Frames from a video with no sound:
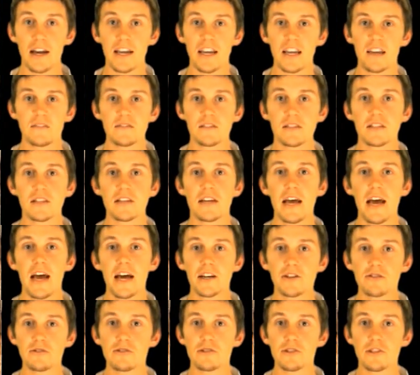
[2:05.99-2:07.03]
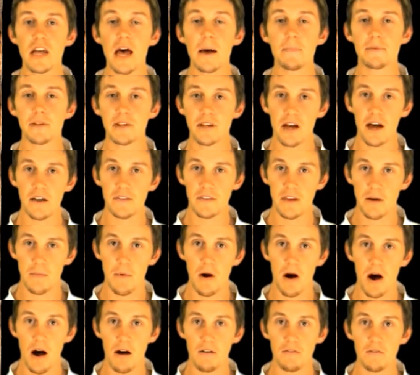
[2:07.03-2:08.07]
It gives us an extra step to cut them
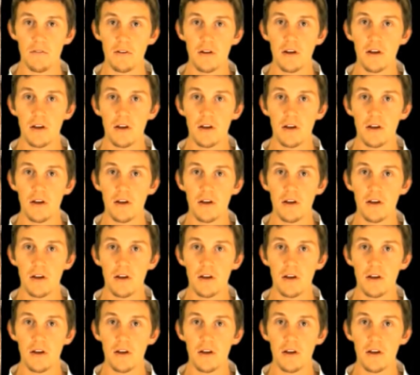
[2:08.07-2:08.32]
off.